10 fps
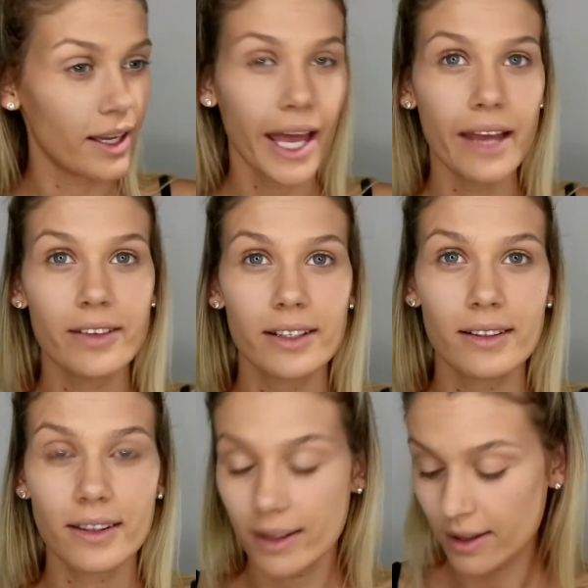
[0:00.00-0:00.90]
Even
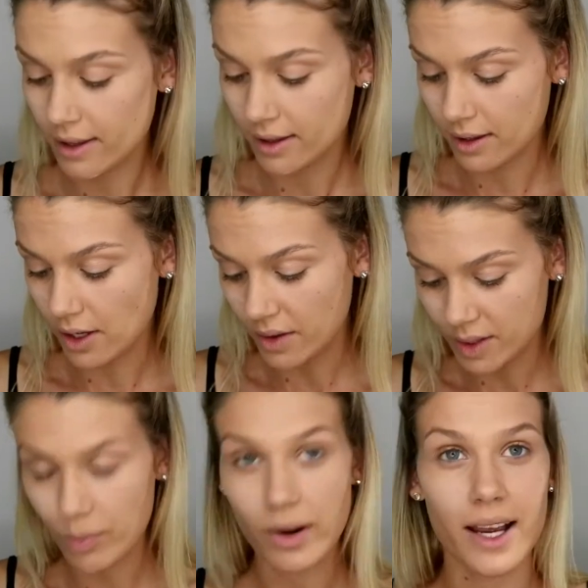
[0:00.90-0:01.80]
though it's
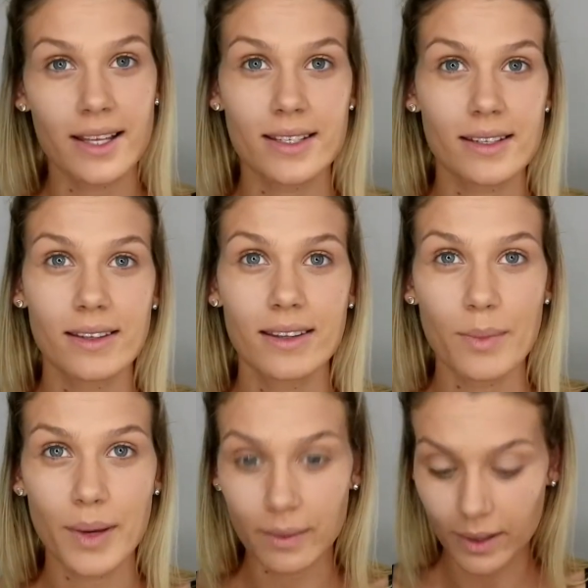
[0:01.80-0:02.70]
pressed, the
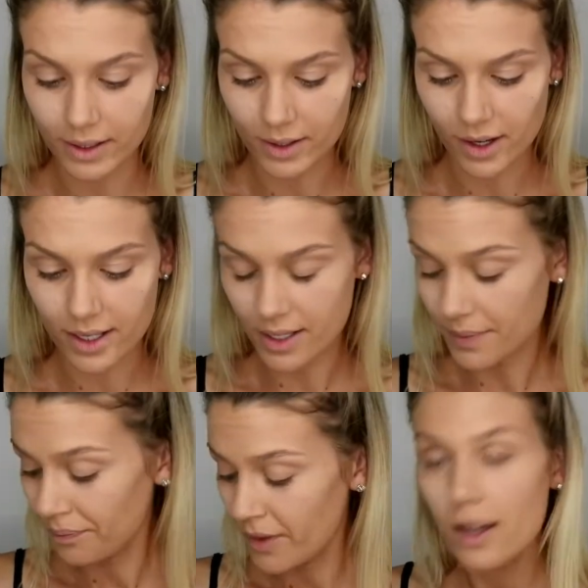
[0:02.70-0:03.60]
pigment is crazy.
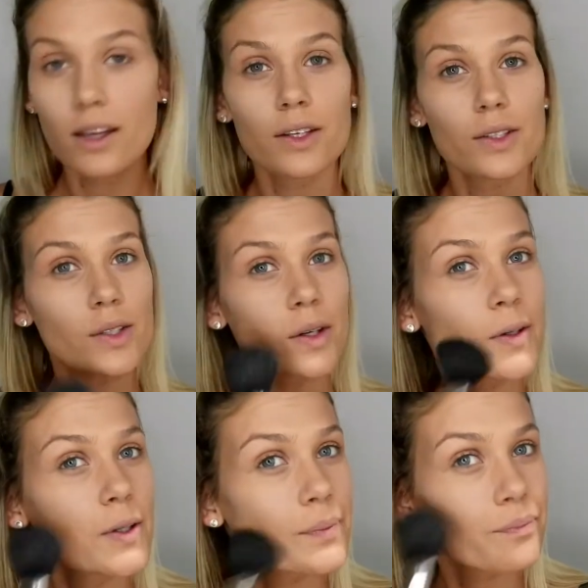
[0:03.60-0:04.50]

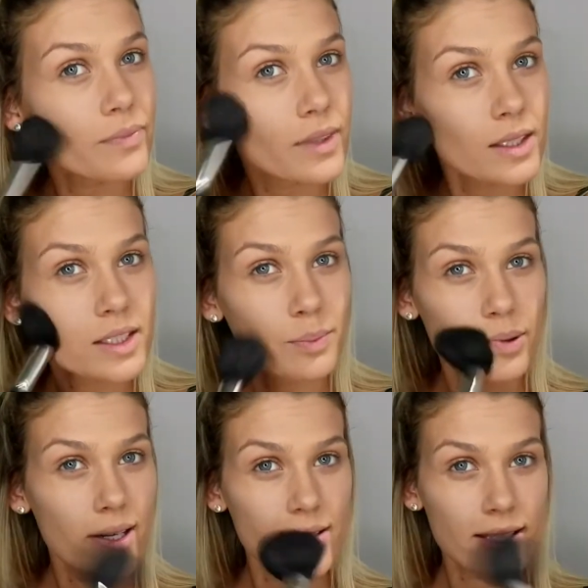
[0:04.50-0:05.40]
So just
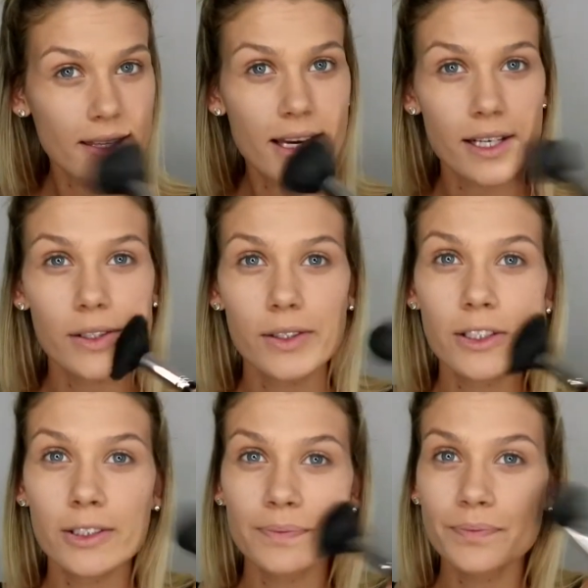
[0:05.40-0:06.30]
pressing that
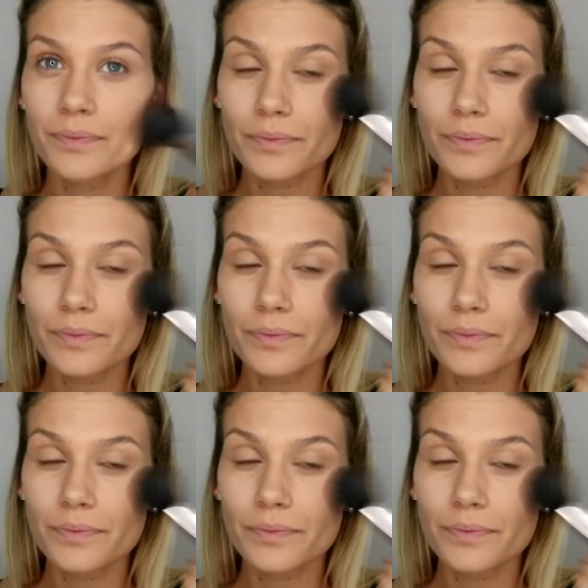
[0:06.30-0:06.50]
on.